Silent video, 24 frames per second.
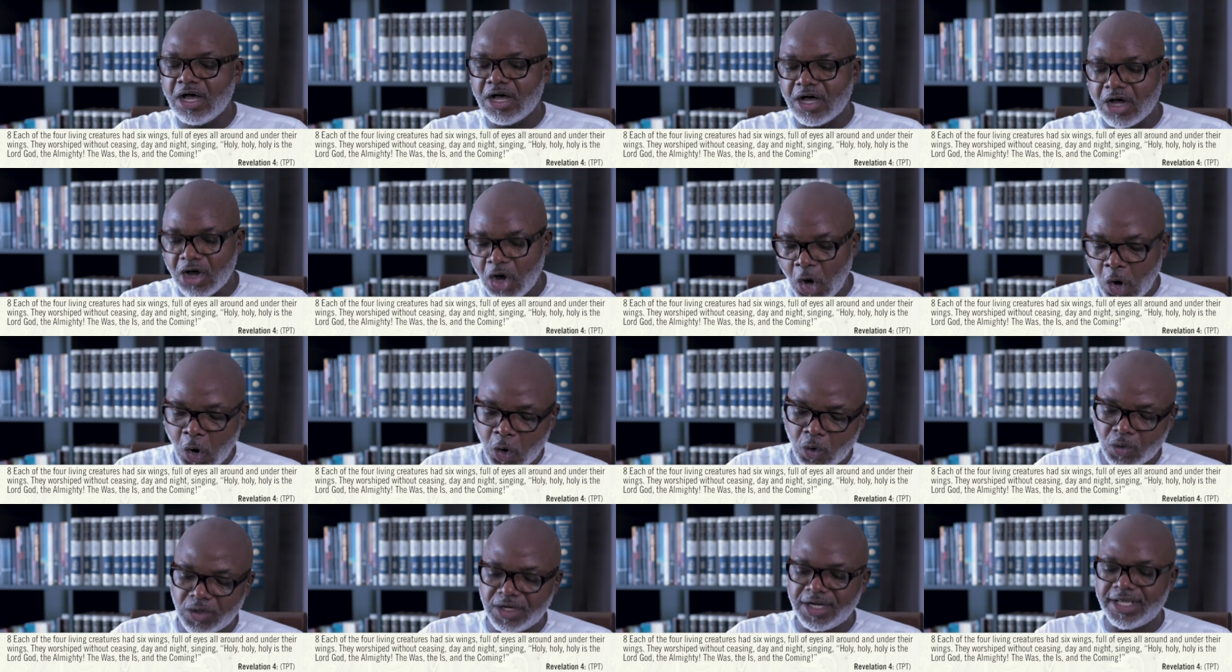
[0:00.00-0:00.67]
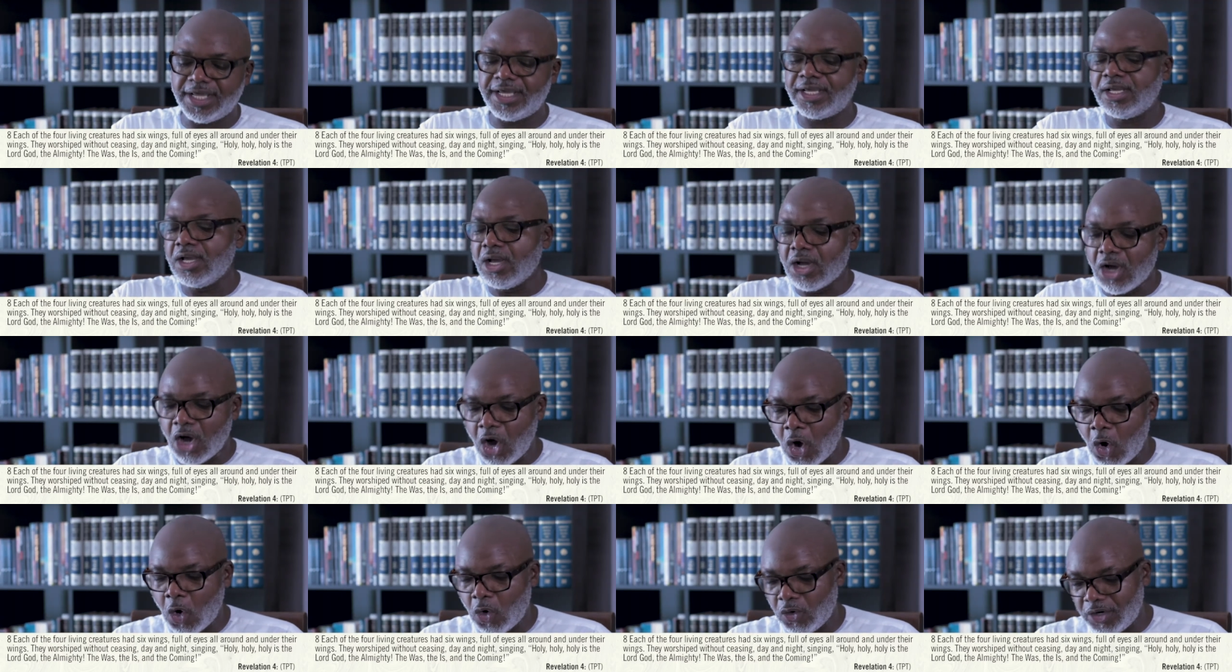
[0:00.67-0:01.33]
Holy,
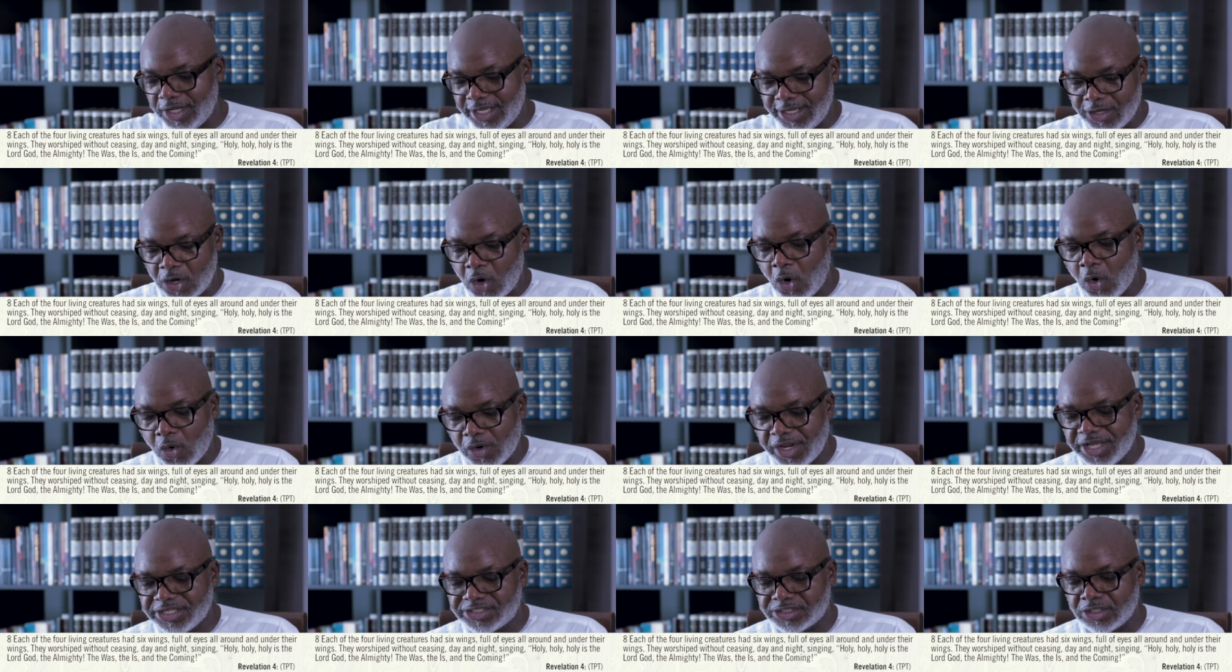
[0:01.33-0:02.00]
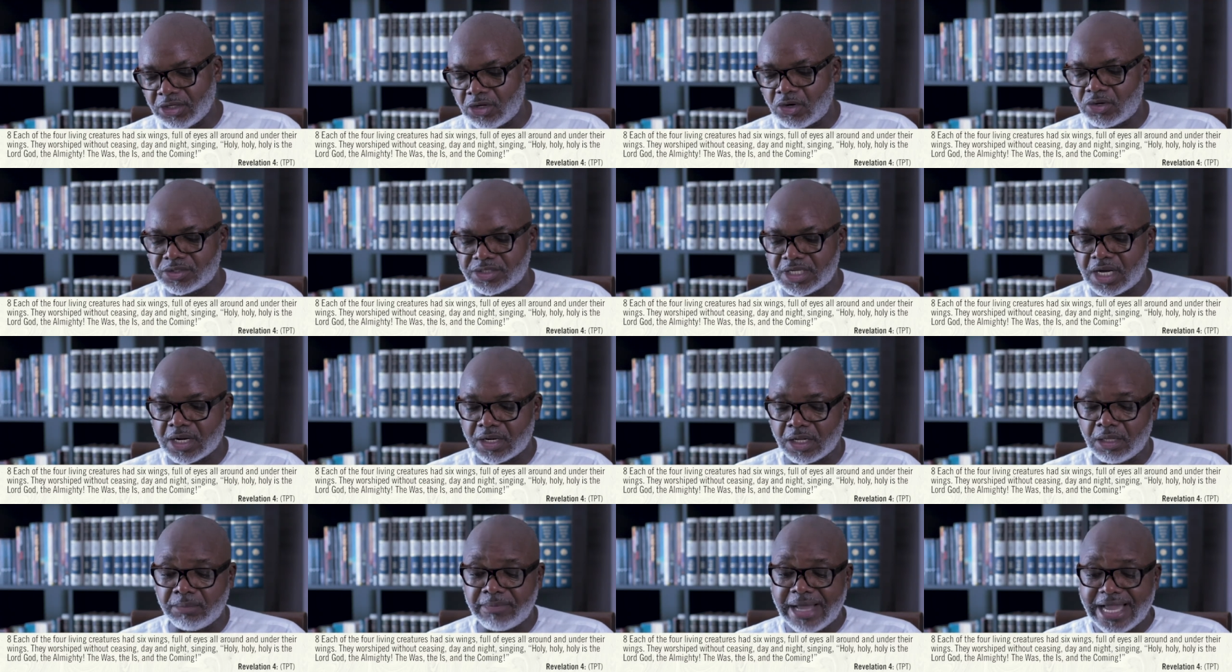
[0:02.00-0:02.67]
holy, holy is the Lord
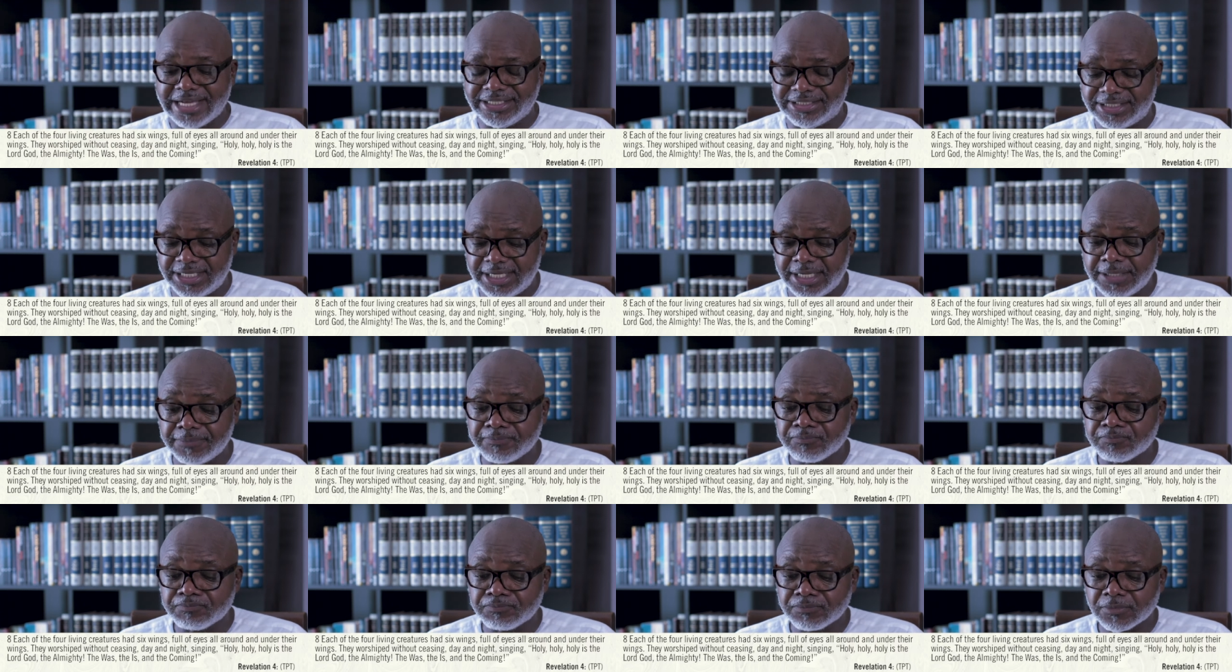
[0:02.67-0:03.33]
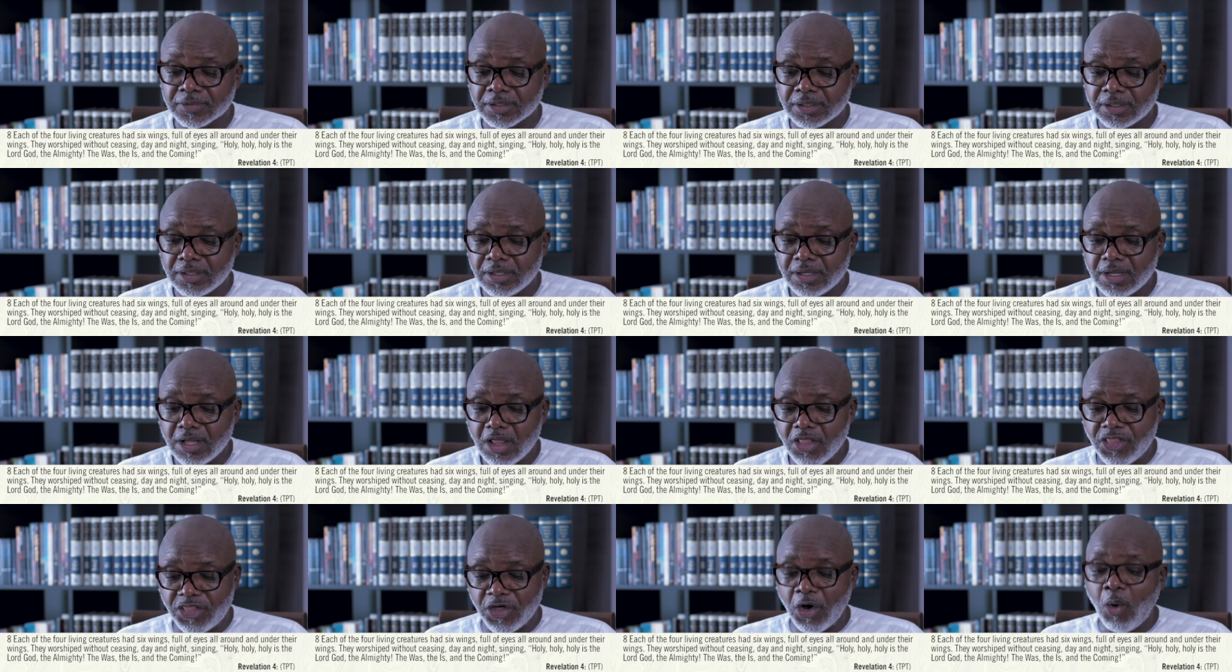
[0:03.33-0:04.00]
God Almighty.
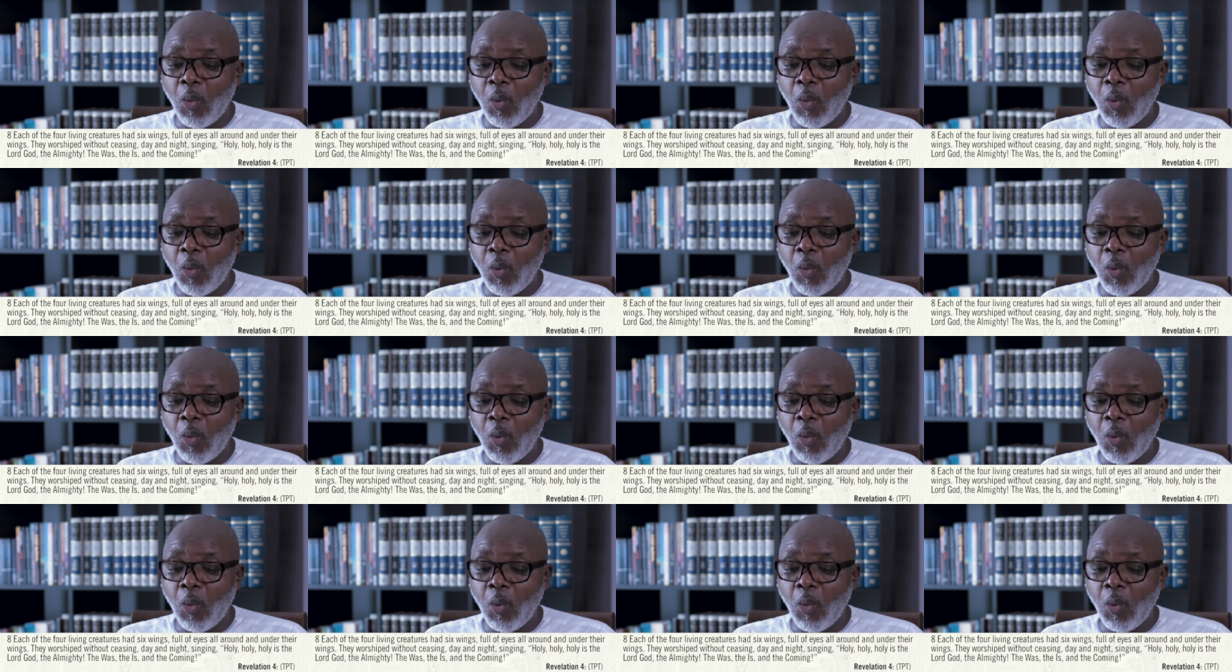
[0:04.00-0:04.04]
The